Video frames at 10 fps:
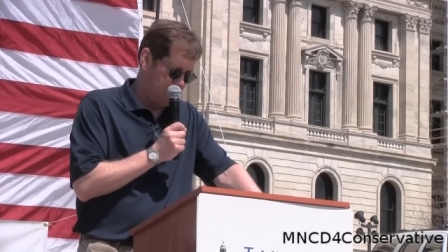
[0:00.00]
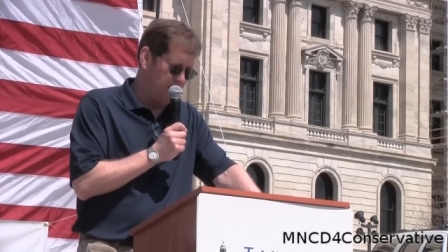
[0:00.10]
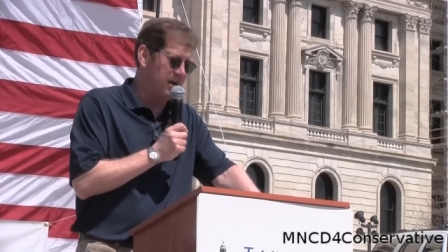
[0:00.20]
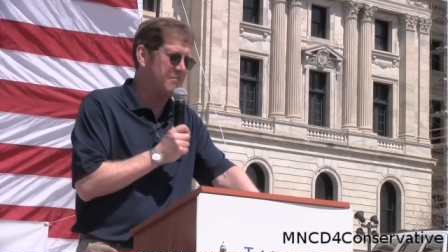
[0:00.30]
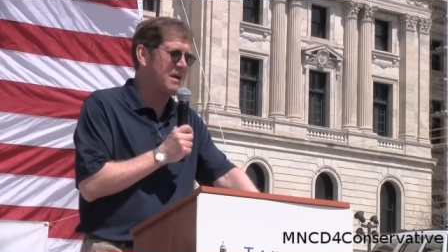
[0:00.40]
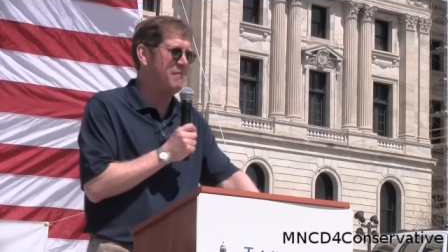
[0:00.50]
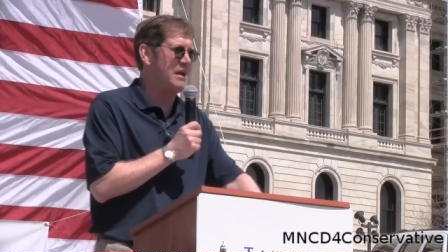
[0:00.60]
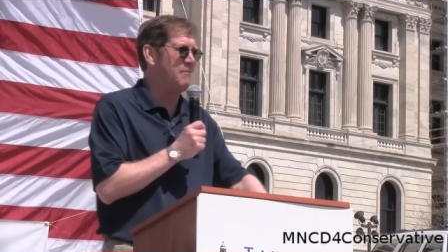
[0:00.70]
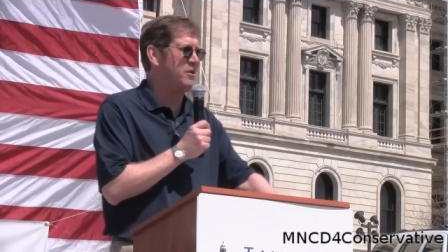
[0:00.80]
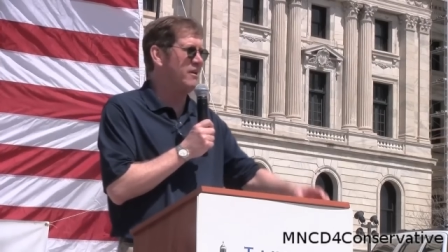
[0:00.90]
You know, I'm
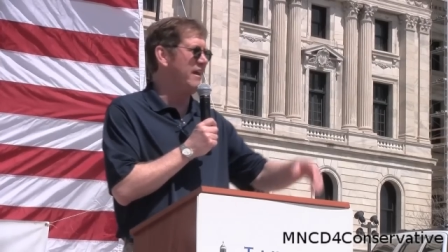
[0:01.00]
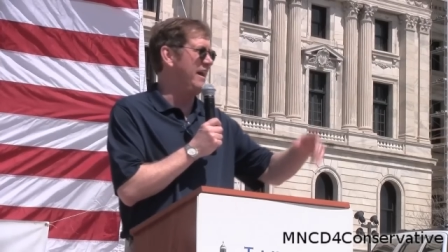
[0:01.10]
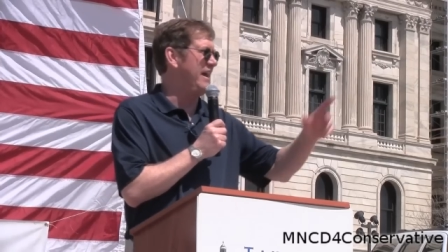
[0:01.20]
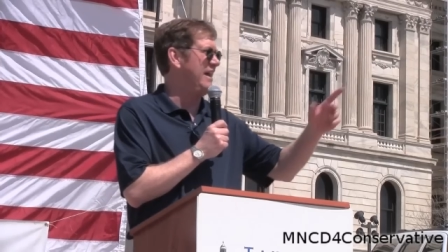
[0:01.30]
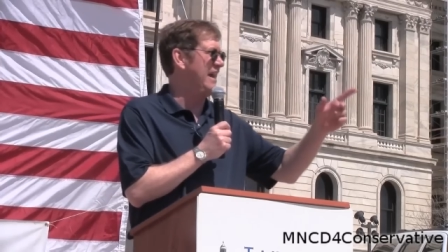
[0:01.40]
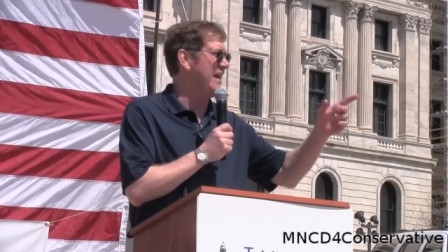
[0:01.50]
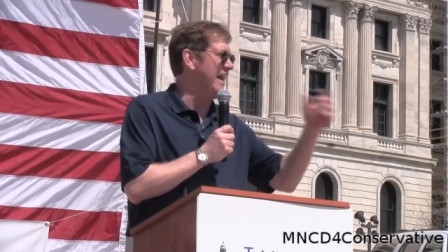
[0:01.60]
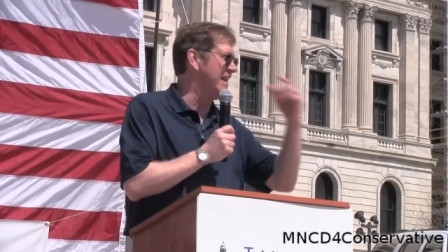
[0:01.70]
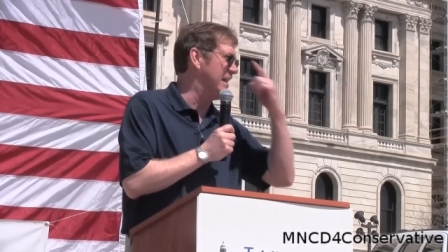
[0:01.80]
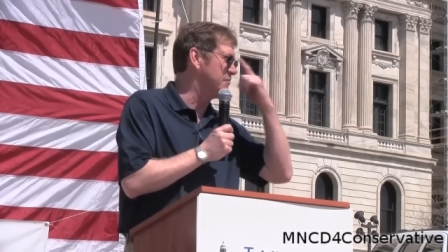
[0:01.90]
coming up here today, and,
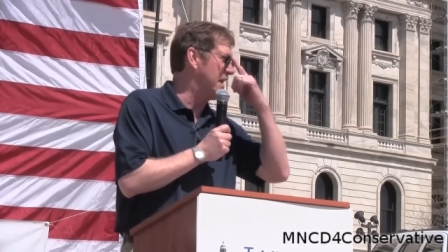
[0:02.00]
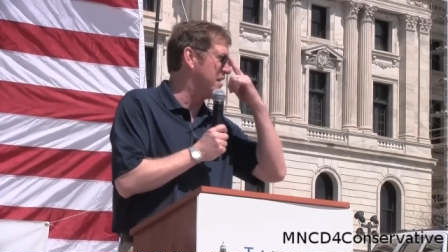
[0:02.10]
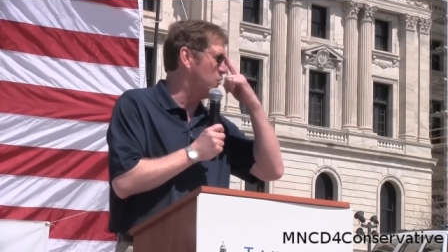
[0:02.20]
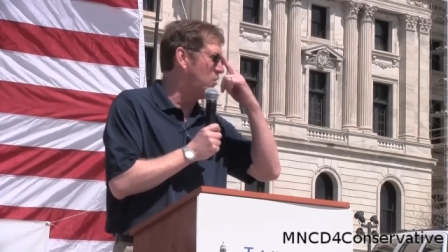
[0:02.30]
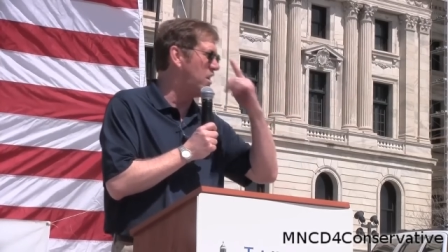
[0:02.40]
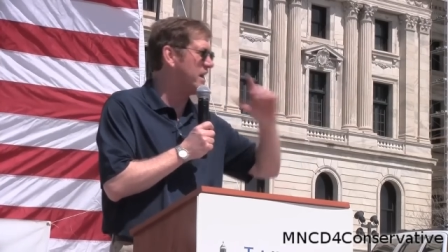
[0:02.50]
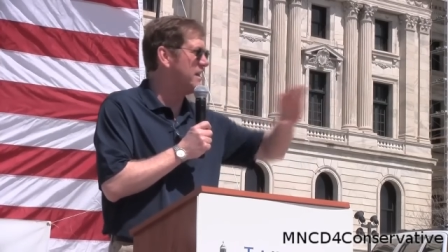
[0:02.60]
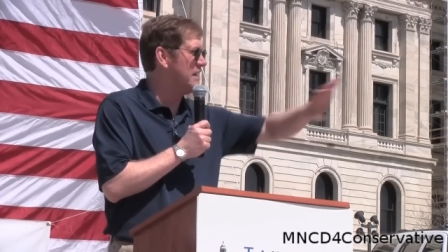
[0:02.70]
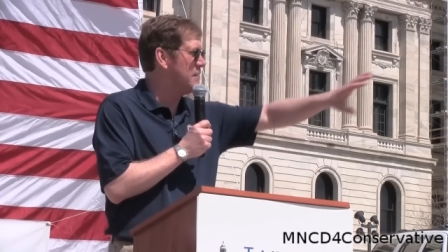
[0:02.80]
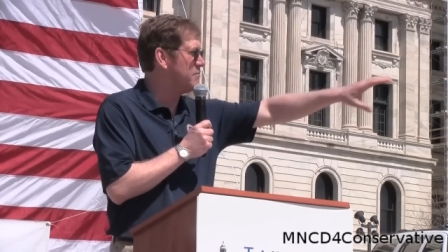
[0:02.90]
and I'm kind of
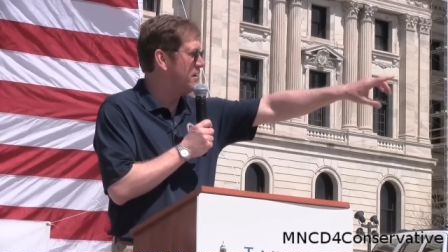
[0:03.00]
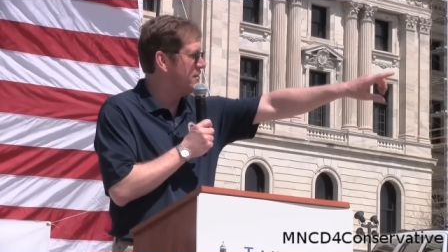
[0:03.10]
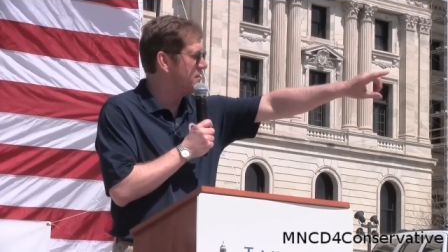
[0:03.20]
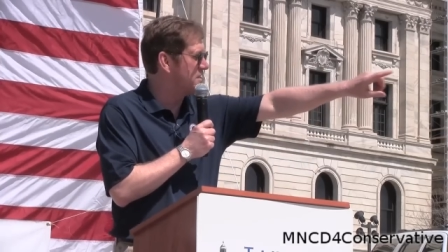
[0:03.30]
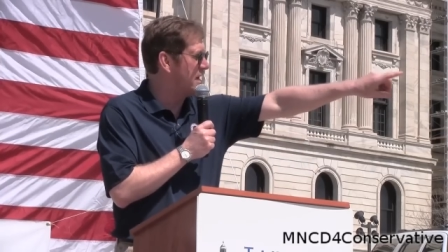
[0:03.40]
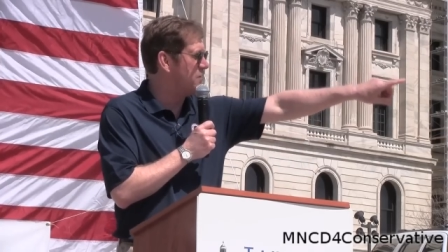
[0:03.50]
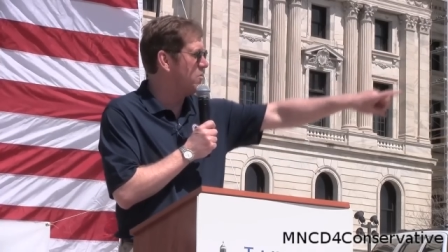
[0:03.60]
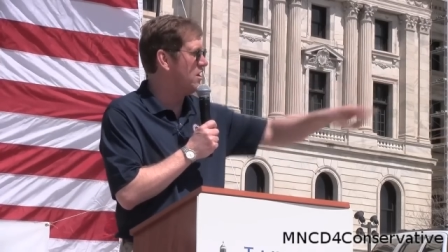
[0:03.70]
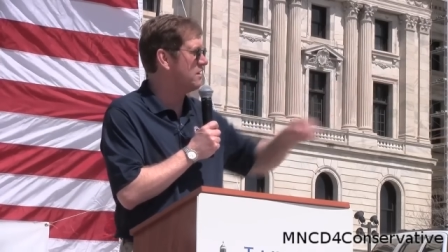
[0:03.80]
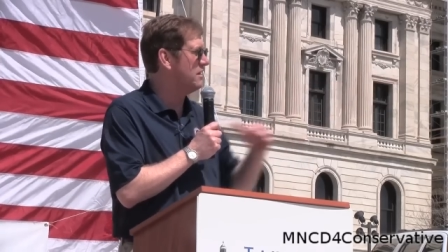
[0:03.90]
walking up uh, the
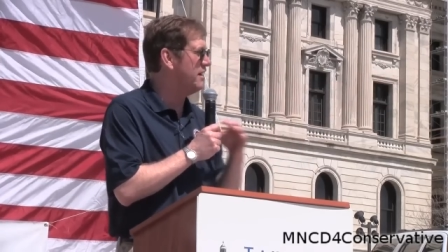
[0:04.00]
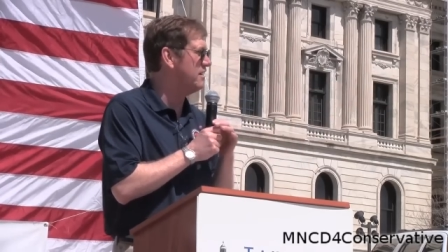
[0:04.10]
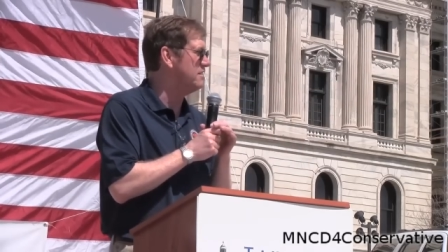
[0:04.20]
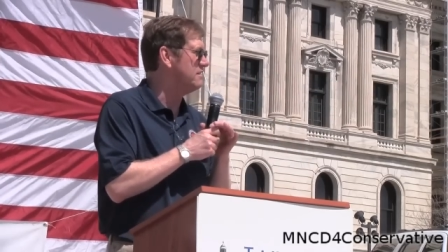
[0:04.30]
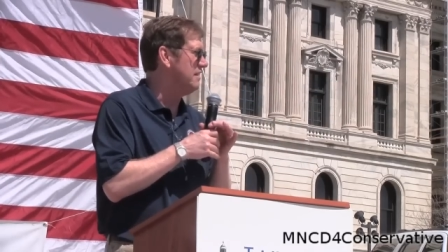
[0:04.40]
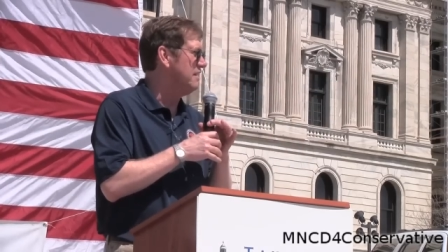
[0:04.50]
sidewalk there, and,